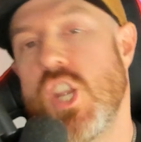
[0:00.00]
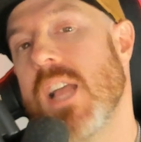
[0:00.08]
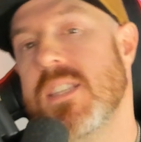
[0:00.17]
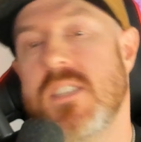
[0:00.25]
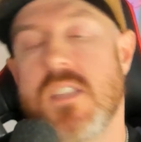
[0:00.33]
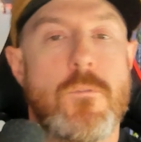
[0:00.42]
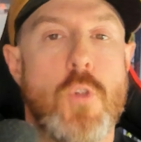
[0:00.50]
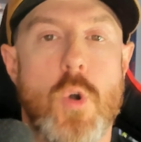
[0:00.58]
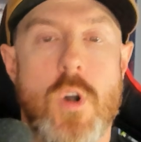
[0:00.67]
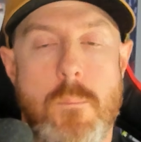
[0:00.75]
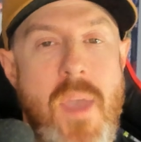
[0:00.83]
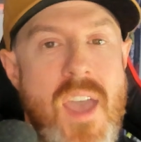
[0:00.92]
Jets and the
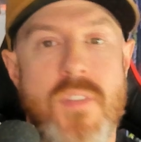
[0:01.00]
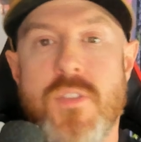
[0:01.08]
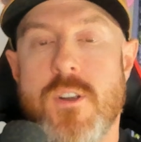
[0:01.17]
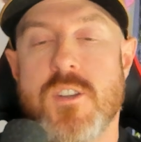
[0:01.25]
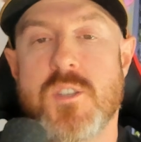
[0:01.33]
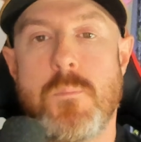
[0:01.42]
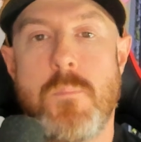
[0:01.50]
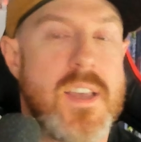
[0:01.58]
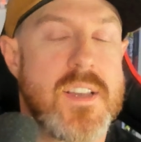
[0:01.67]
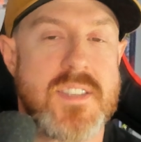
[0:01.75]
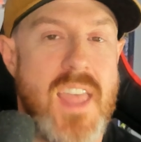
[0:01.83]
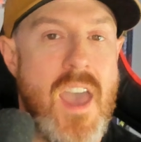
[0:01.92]
Florida Panthers
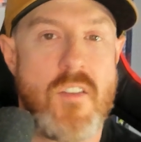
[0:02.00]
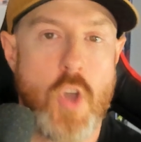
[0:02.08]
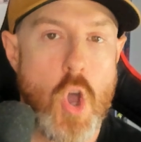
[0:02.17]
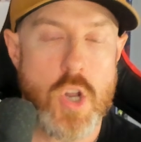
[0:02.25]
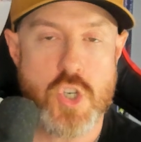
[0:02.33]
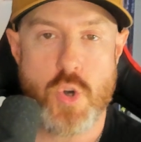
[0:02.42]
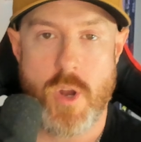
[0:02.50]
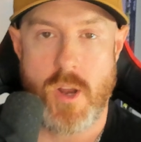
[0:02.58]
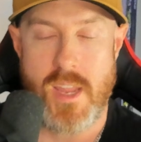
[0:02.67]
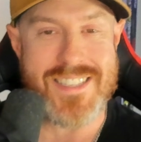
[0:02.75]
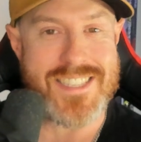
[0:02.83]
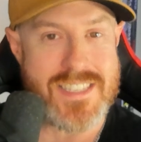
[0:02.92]
because they have
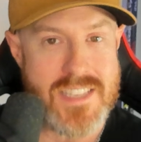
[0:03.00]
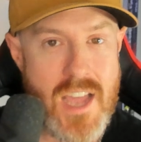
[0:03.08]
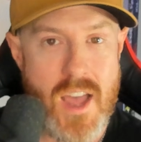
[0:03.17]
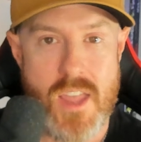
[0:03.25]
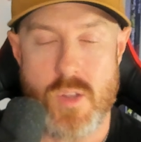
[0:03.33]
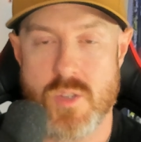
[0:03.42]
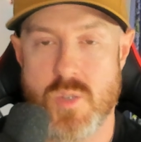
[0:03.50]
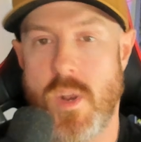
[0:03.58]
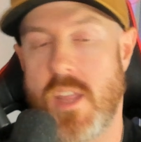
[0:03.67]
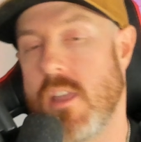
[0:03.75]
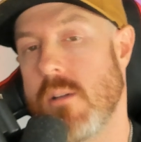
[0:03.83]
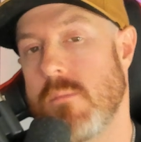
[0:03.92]
contrarian styles when
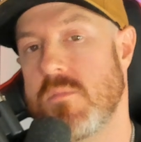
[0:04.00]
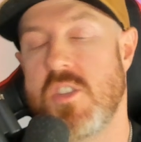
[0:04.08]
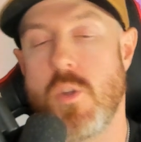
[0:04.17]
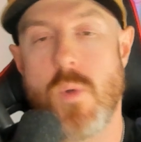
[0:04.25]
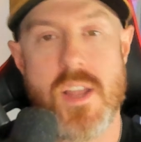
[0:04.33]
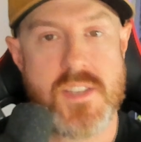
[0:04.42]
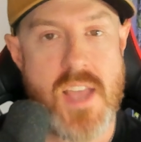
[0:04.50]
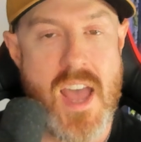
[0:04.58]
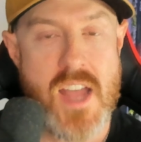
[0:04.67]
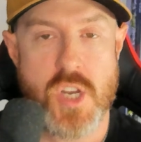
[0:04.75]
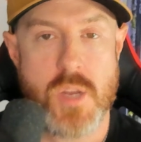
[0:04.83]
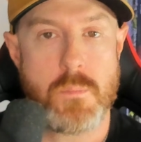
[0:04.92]
it comes to
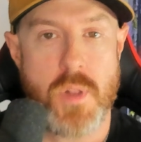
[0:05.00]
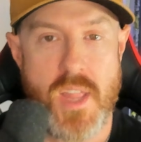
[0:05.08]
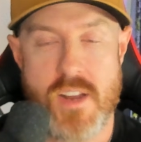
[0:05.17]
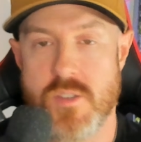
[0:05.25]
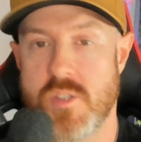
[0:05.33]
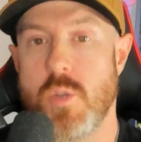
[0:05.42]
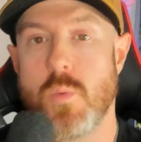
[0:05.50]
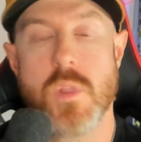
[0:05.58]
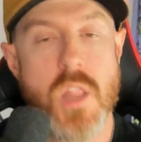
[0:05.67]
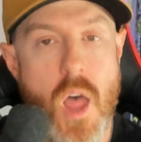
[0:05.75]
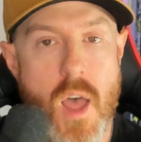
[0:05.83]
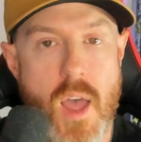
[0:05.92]
attaching players to
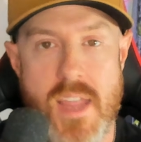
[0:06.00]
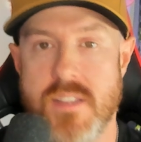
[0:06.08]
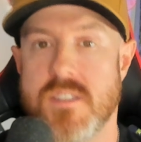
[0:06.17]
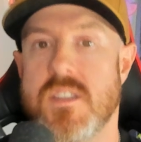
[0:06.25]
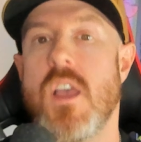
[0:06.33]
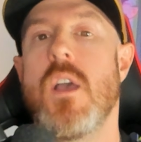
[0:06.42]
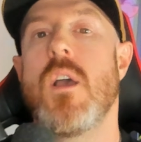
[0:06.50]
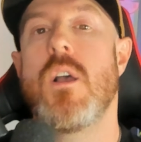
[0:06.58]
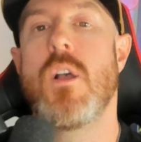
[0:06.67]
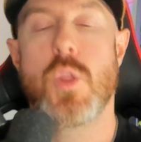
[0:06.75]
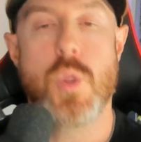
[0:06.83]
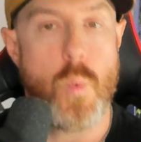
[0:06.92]
lines.
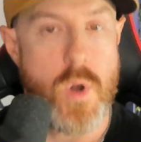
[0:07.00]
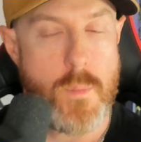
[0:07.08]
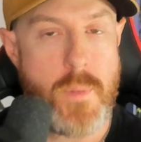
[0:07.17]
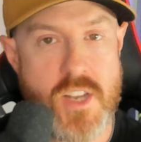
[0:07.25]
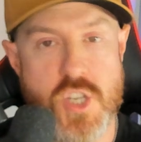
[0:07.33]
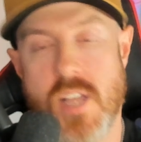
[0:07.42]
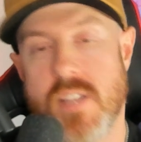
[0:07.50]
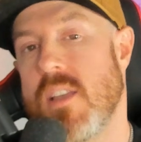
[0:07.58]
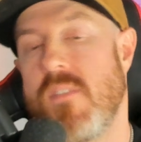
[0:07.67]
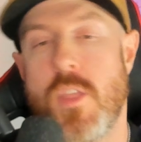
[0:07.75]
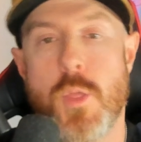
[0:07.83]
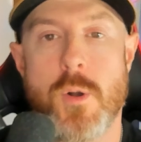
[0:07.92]
The Winnipeg Jets
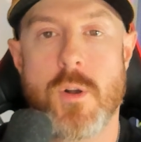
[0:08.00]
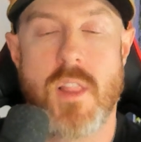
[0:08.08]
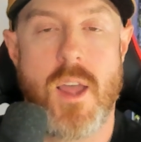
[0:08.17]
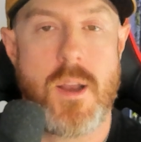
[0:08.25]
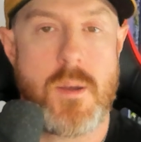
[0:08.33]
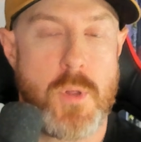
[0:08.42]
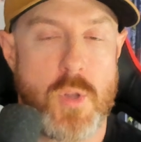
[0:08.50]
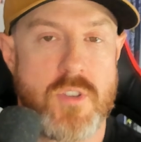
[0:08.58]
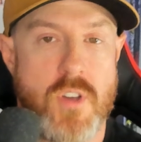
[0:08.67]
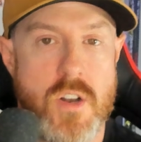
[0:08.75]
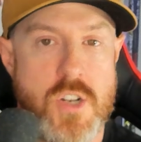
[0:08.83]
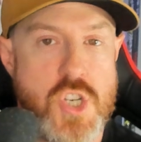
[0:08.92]
have a 3rd line built
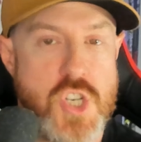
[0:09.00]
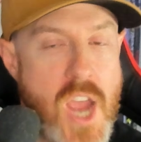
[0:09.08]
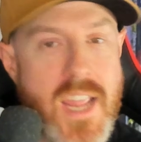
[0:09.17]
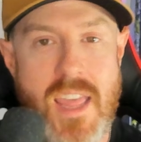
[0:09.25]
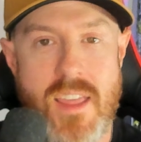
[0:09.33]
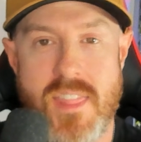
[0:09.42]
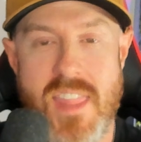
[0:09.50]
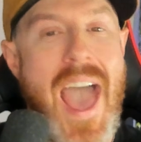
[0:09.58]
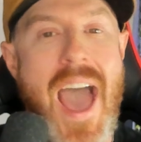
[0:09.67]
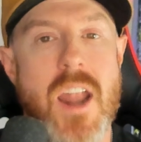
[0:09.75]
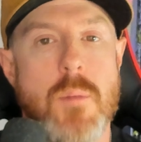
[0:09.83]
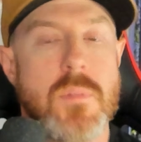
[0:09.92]
on checking, the
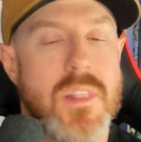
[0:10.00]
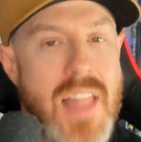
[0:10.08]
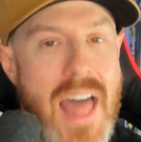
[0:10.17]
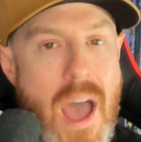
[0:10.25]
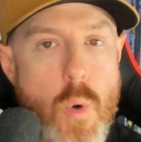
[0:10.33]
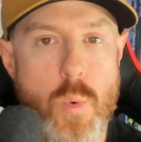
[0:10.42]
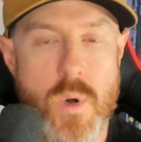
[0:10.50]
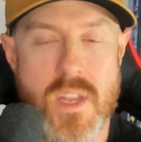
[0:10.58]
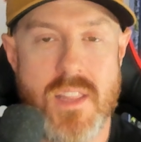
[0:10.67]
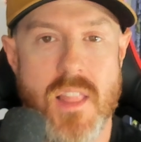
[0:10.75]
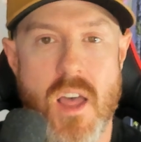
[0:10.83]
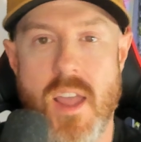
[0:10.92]
Adam
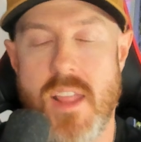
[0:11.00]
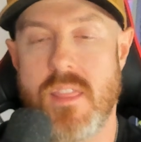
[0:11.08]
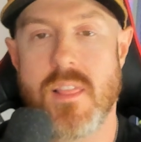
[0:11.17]
Lowry line.